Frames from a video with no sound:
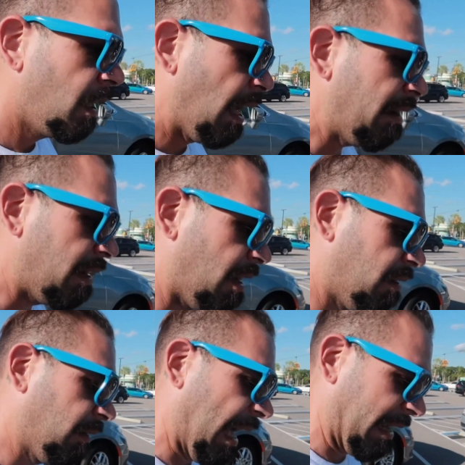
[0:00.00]
I don't
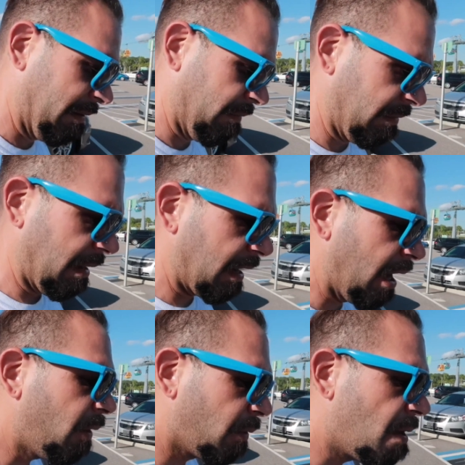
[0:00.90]
know. I I
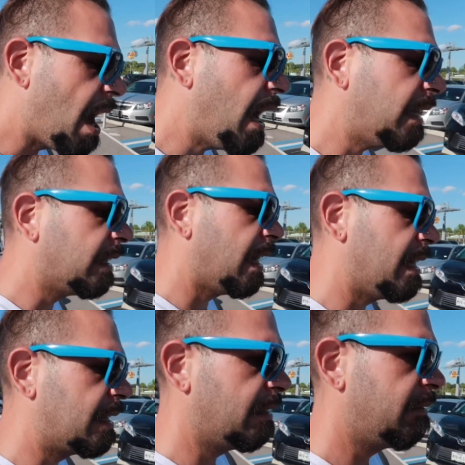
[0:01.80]
got on the ride
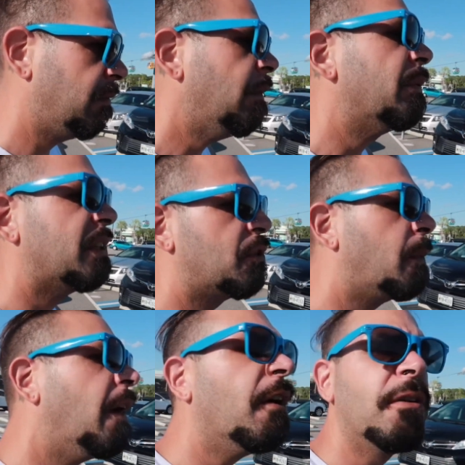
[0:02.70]
like, what was it,
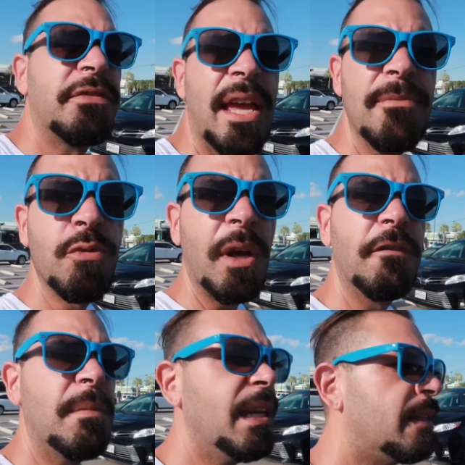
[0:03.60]
twelve, ten, twelve
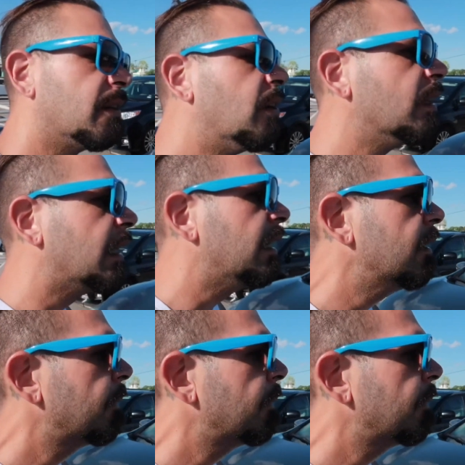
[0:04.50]
minutes early.